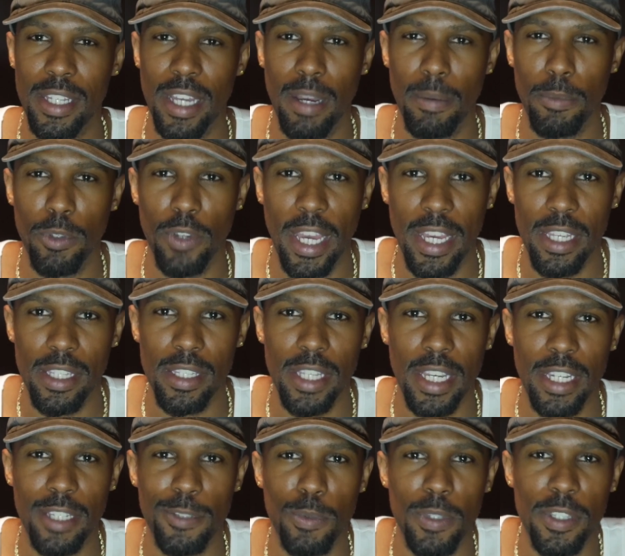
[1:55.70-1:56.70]
time you had
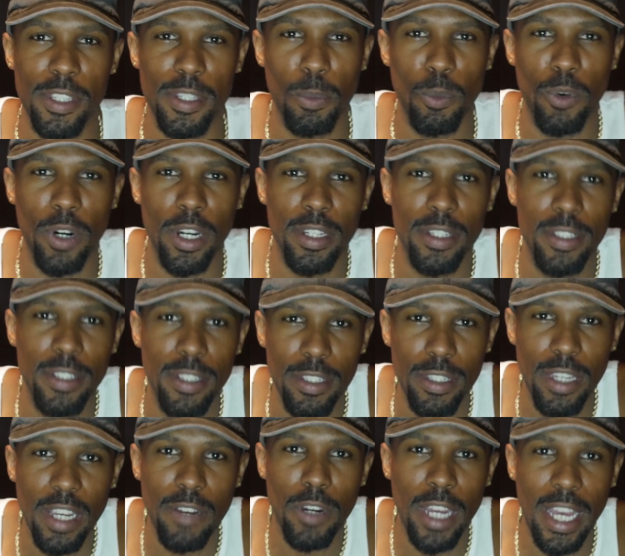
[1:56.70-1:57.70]
sex with someone.
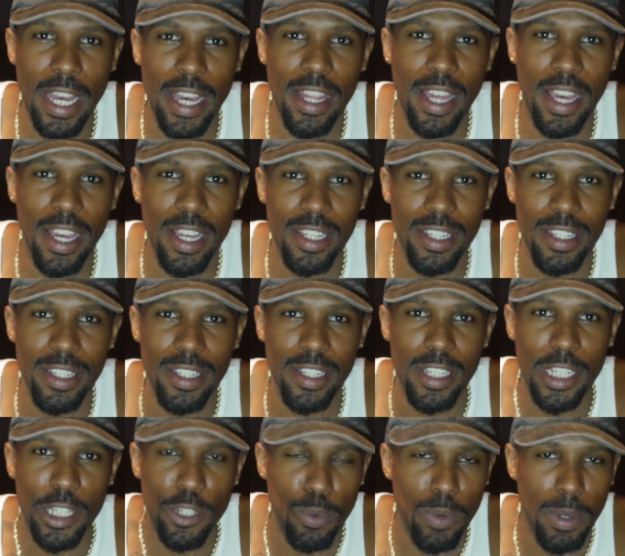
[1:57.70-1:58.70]
You ever had that?
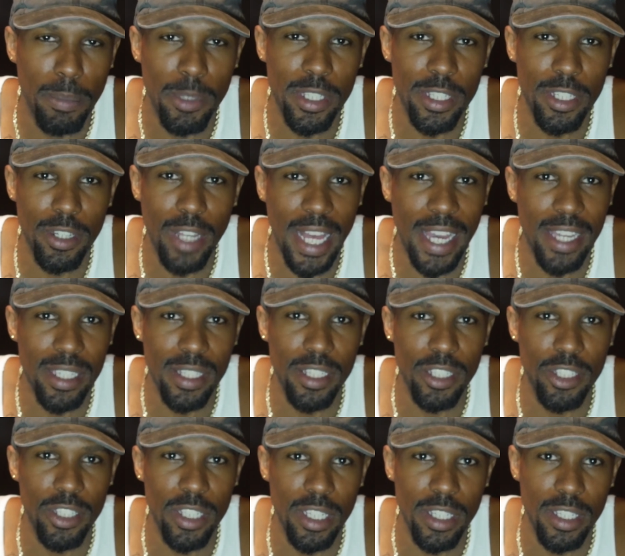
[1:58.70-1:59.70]
Do women still ask
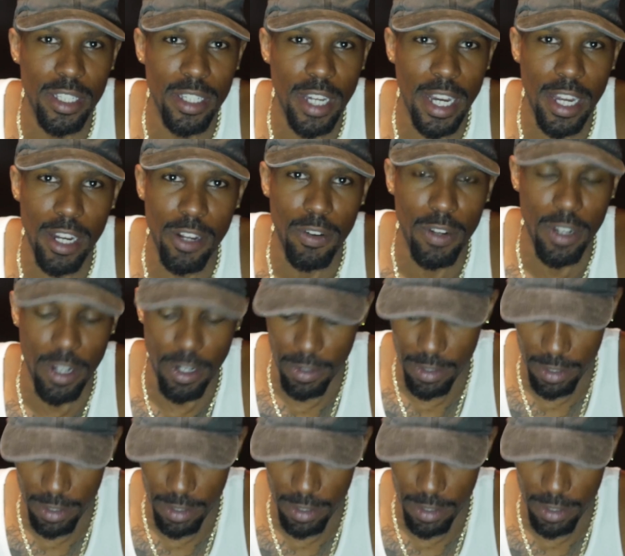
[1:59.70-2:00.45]
this shit? I don't know.